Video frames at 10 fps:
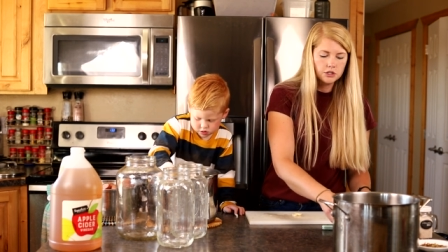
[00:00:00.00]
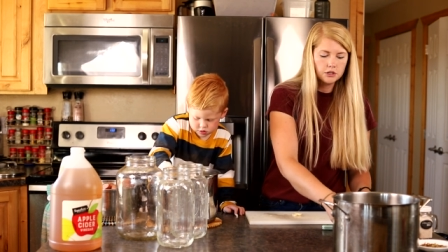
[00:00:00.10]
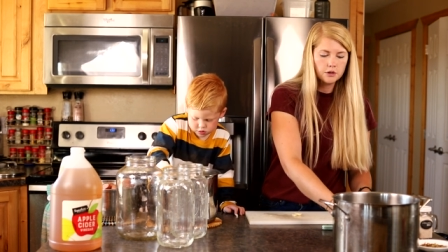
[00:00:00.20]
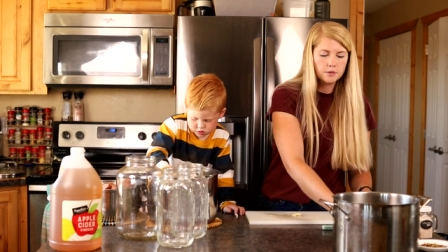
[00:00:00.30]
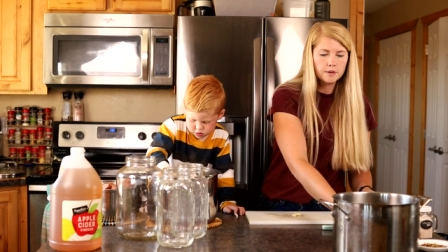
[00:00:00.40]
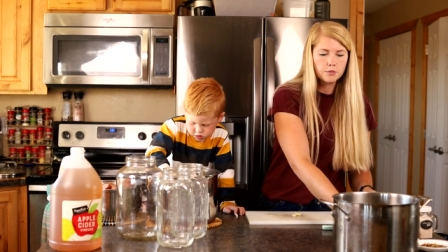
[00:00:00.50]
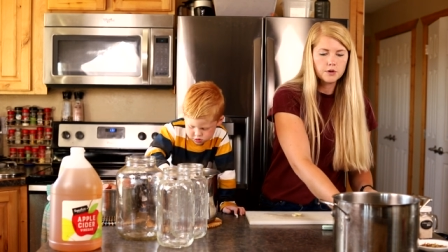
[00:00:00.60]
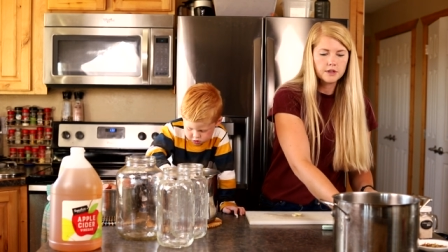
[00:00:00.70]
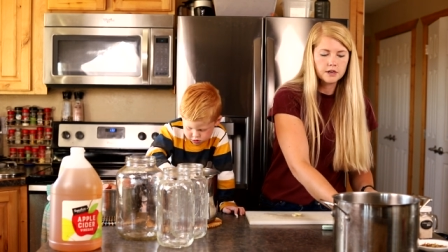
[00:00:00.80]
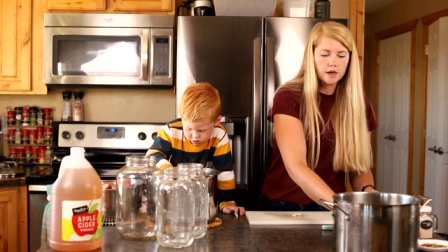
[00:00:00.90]
just a little bit
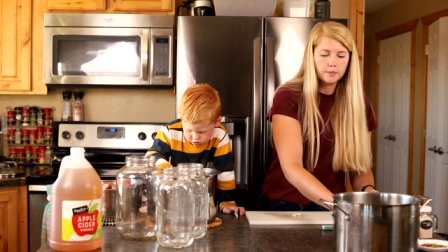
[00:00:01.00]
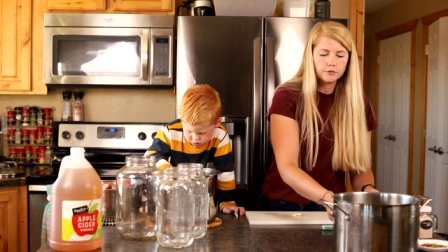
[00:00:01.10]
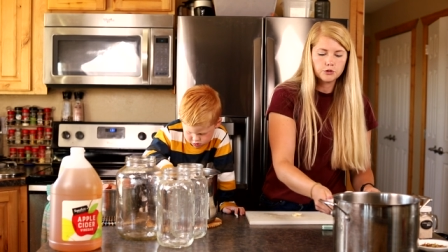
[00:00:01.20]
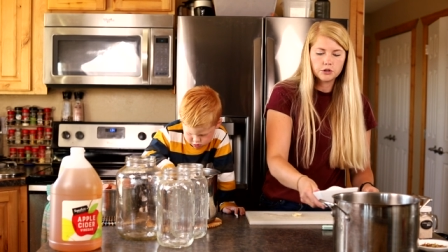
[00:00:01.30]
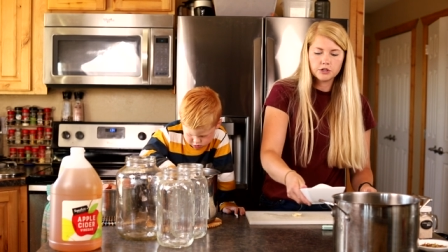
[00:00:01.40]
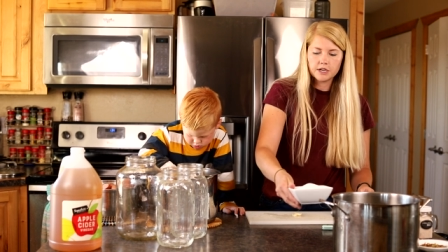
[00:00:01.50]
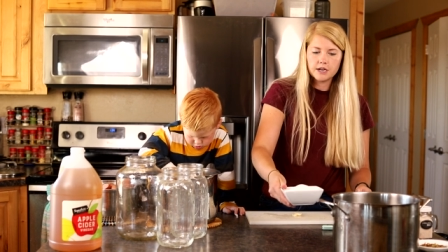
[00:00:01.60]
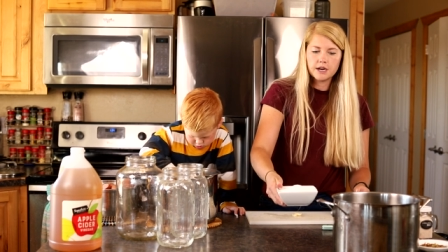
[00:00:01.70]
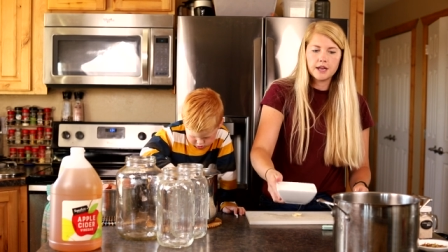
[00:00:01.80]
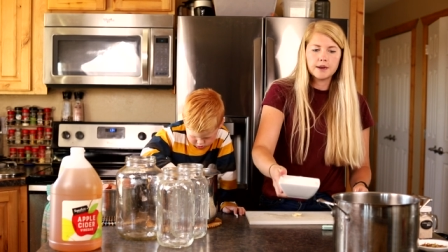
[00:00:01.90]
more than a cup of sugar
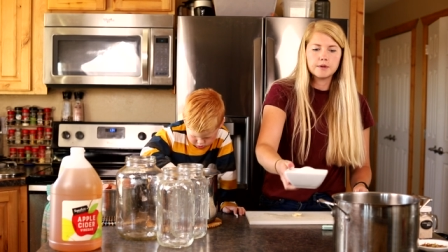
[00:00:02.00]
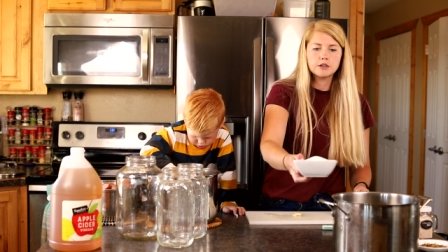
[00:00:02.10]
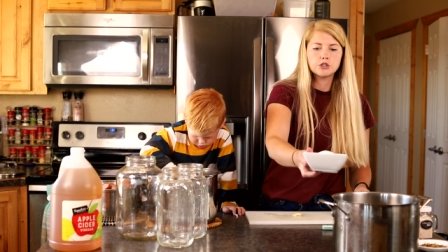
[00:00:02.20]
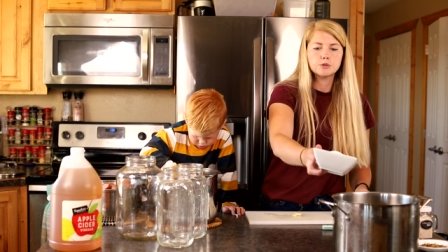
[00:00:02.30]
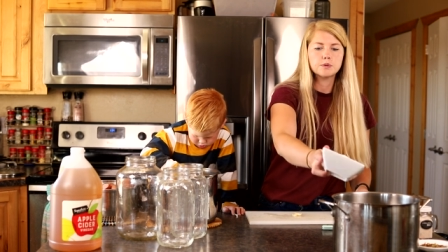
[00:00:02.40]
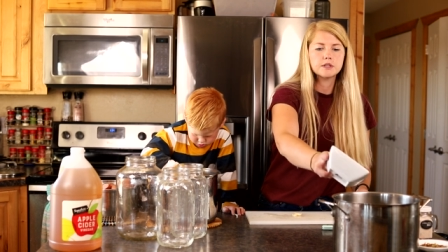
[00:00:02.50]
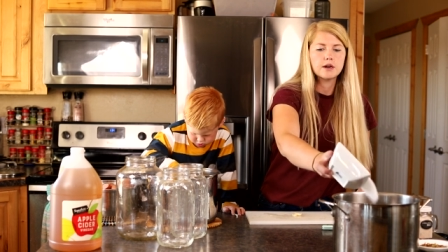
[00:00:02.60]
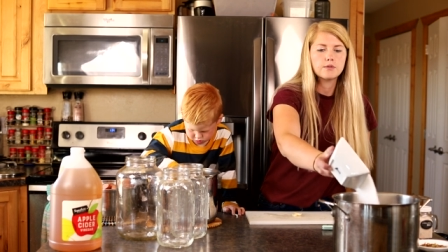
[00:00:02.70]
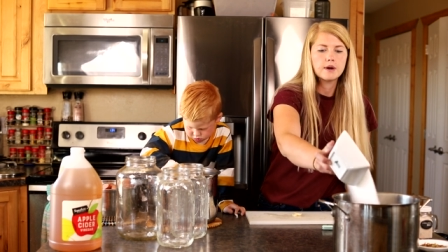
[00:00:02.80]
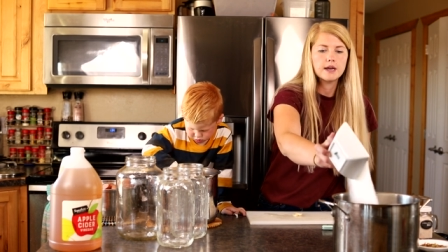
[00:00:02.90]
done and I'm gonna just put
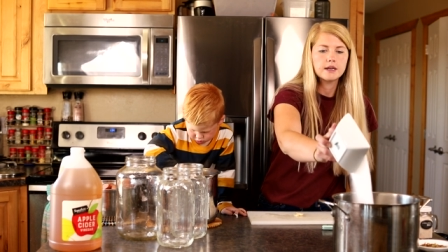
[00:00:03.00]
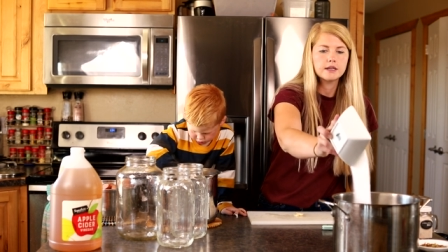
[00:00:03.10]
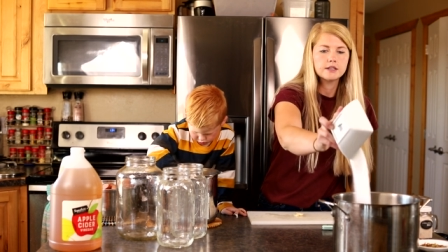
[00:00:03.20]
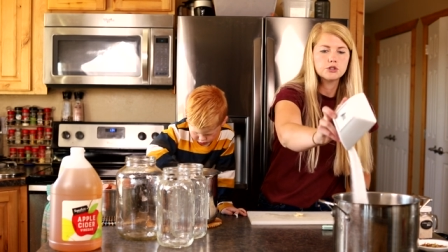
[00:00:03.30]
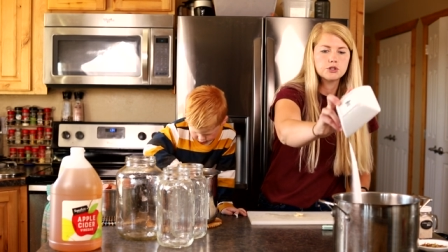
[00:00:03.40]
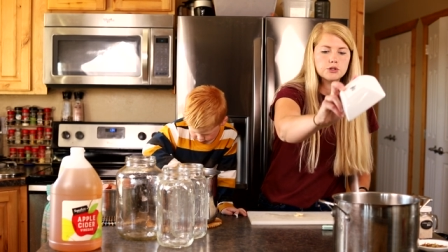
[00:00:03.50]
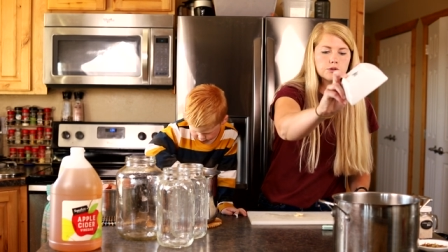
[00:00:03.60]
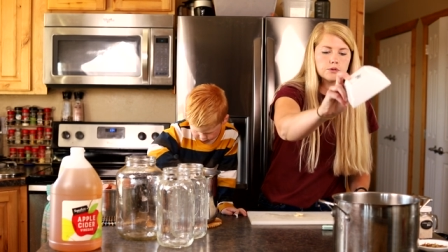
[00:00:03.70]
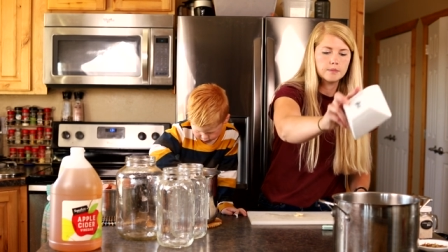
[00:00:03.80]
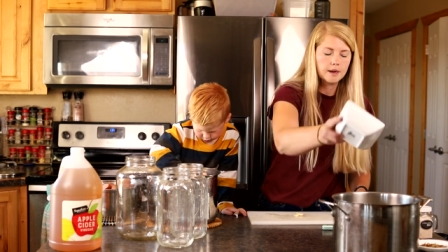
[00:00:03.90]
that right
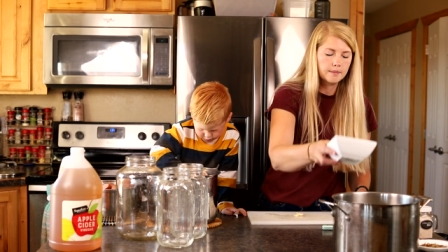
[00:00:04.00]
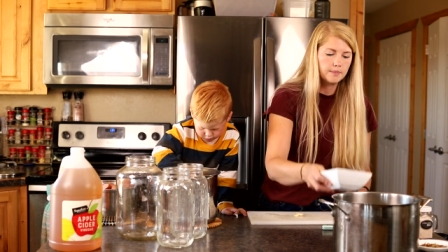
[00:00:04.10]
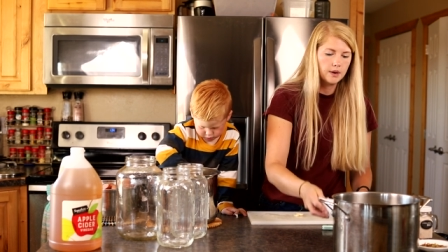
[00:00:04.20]
into my